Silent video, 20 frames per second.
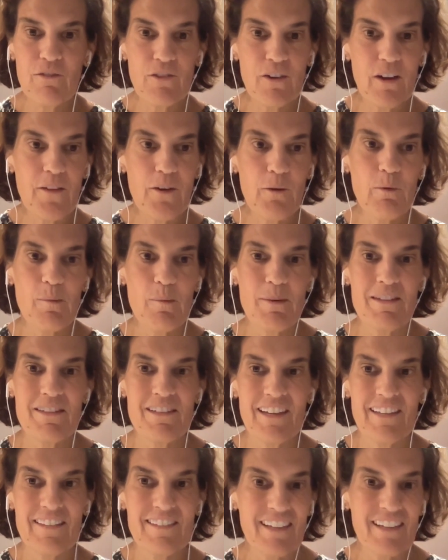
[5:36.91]
For other women,
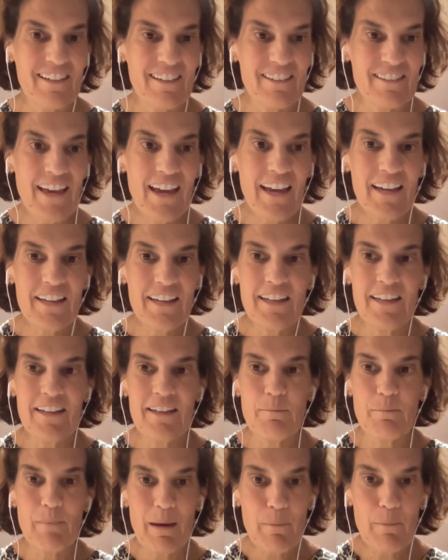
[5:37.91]
it's
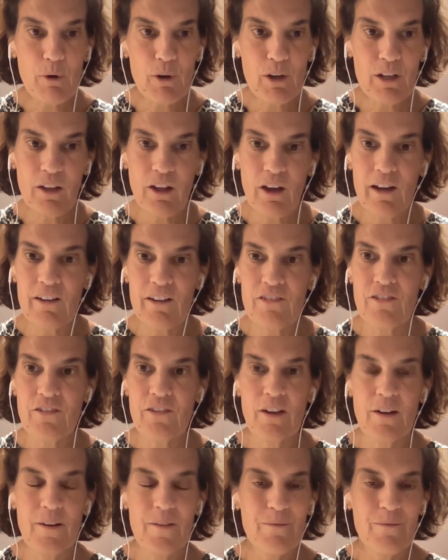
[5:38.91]
anxiety, memory loss.